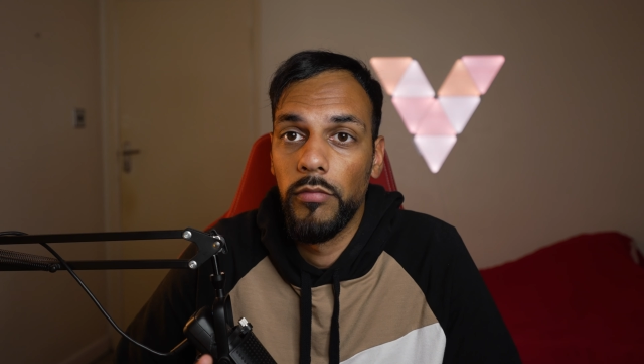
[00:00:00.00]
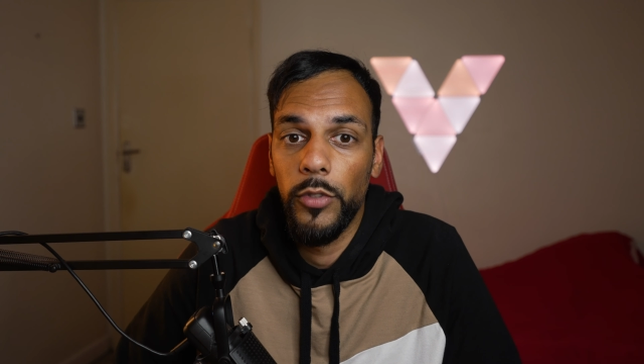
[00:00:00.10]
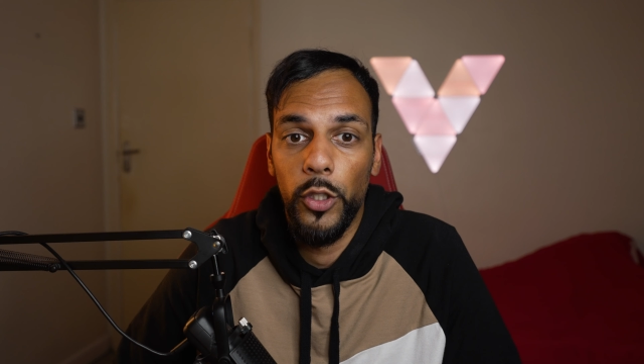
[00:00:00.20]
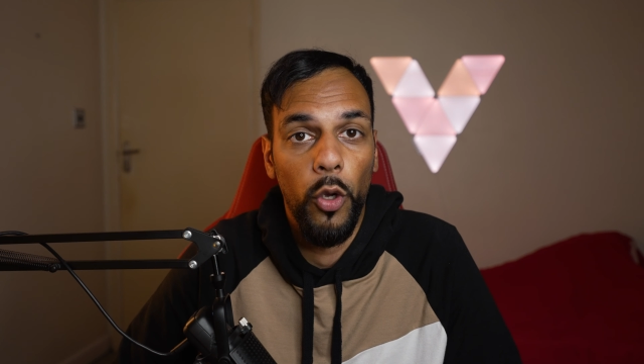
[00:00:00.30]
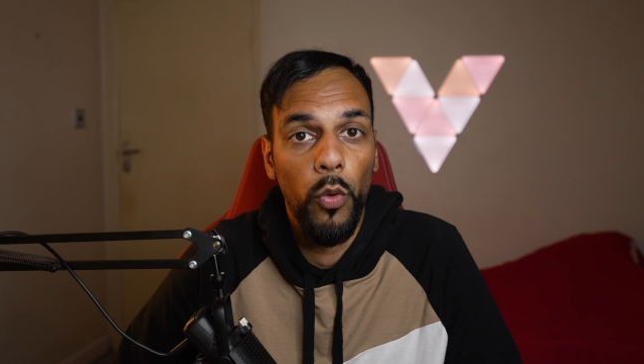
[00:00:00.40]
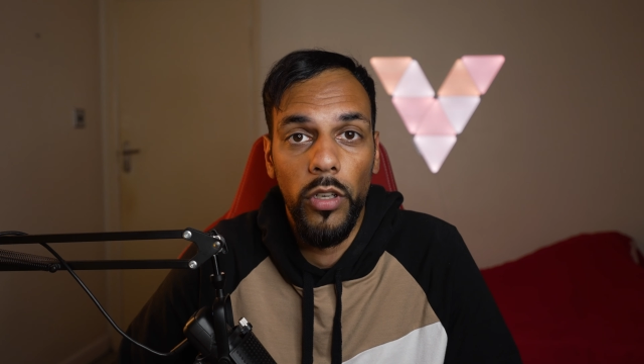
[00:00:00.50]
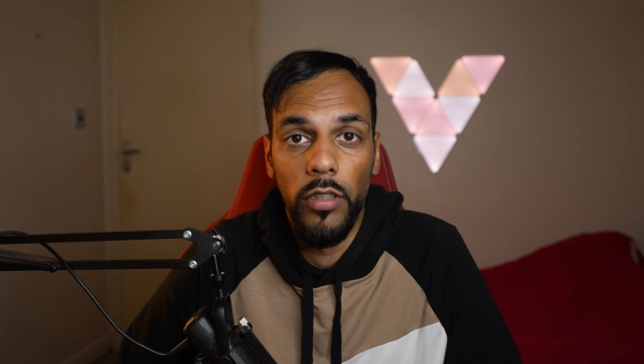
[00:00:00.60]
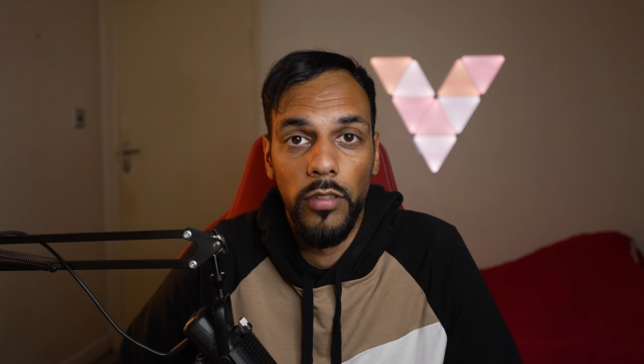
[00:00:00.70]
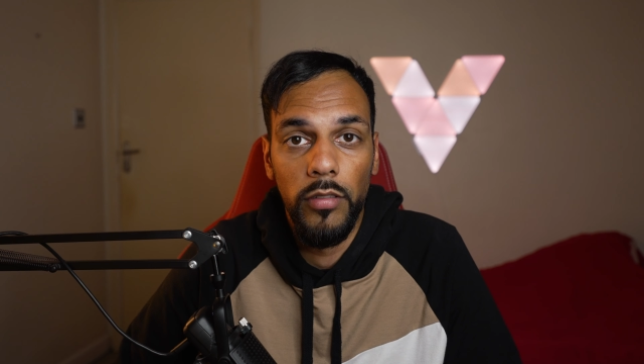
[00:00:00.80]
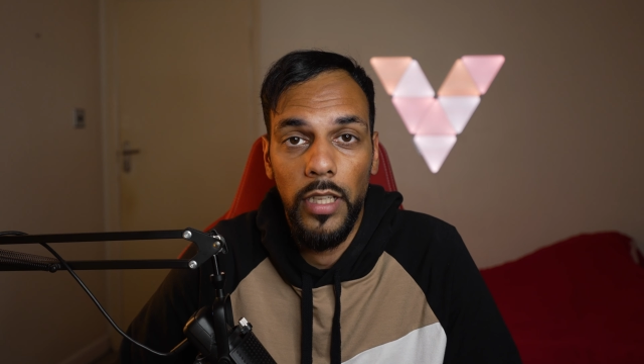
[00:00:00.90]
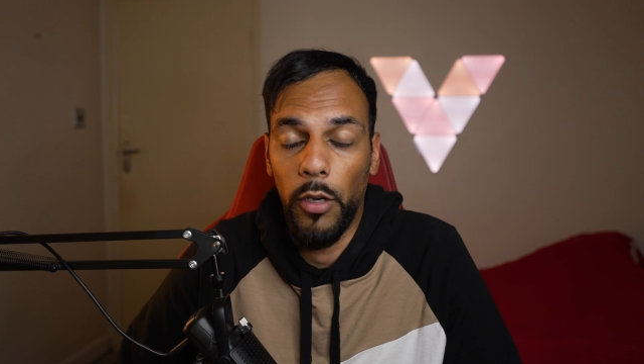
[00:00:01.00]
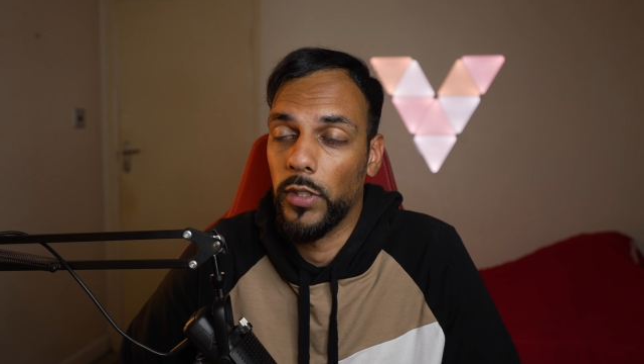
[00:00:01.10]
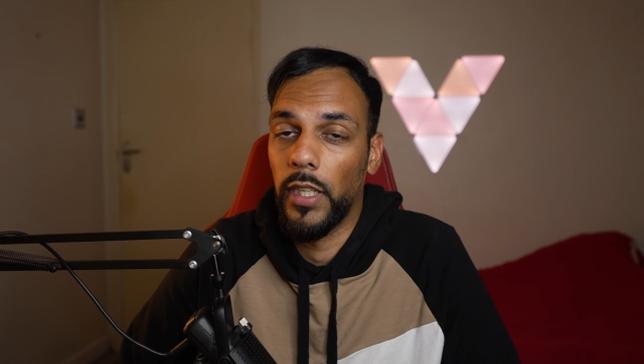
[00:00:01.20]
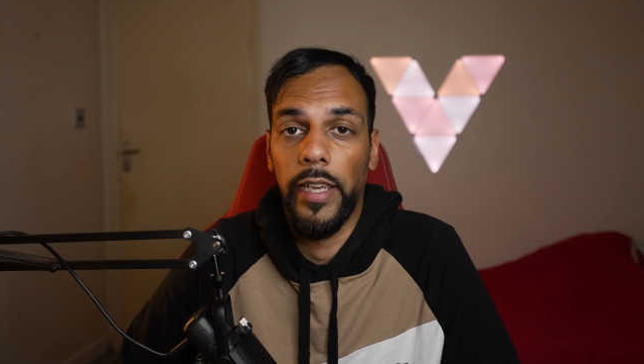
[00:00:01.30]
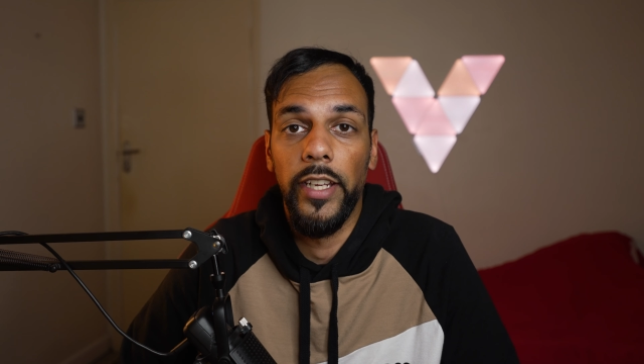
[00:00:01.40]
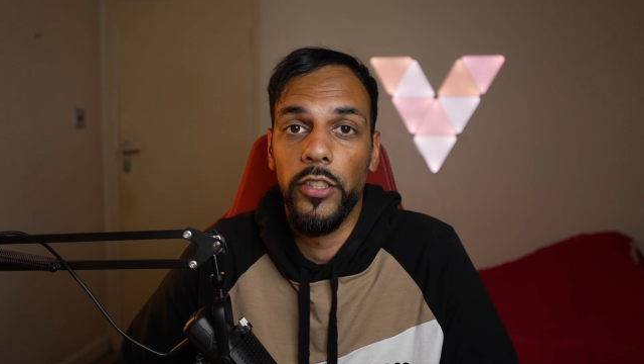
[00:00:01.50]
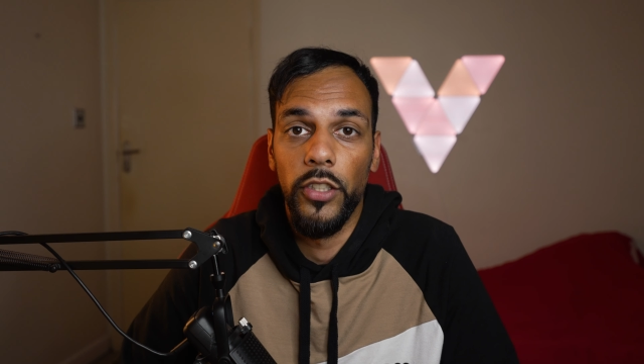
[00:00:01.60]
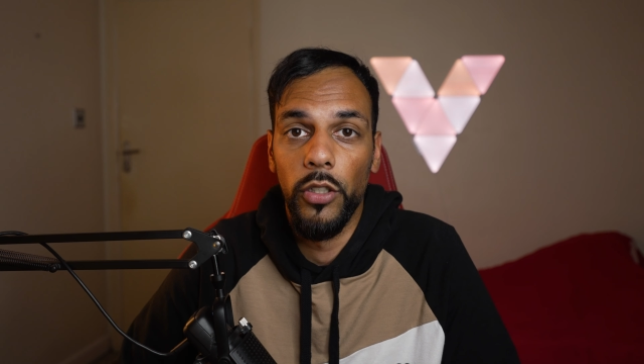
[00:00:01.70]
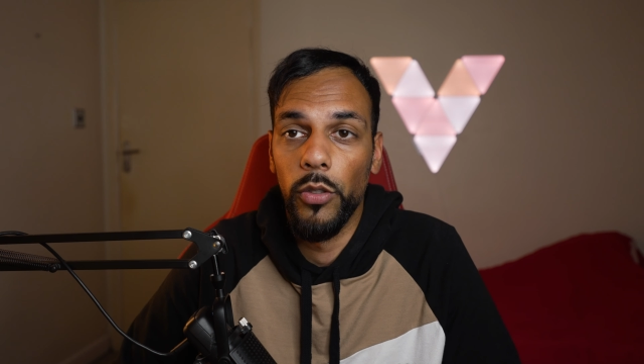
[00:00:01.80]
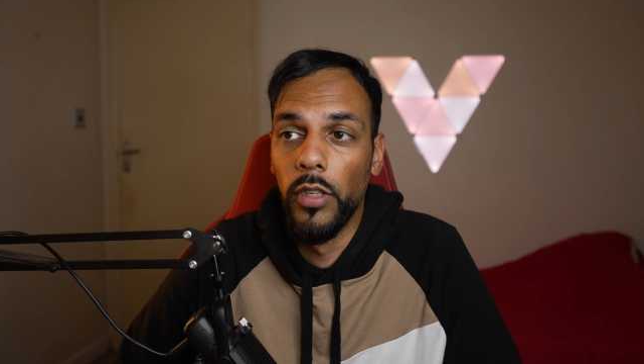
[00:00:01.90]
Shogun, that was like ages
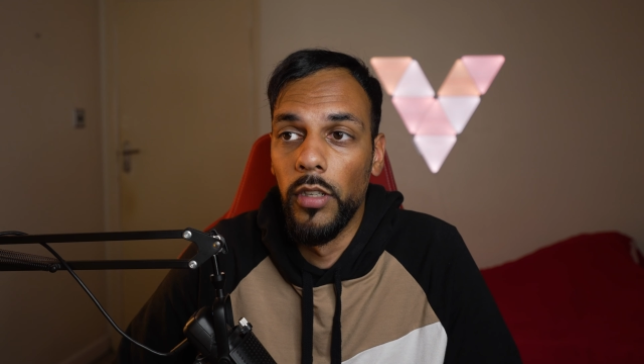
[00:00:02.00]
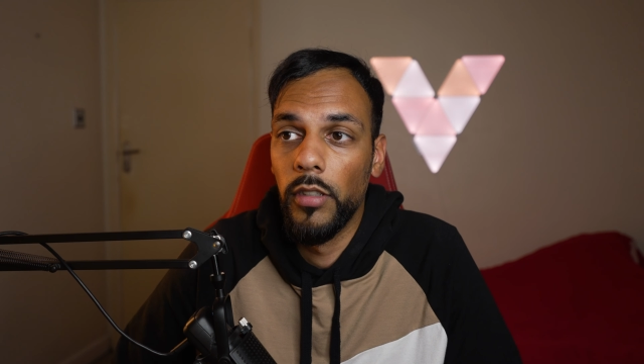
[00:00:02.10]
ago.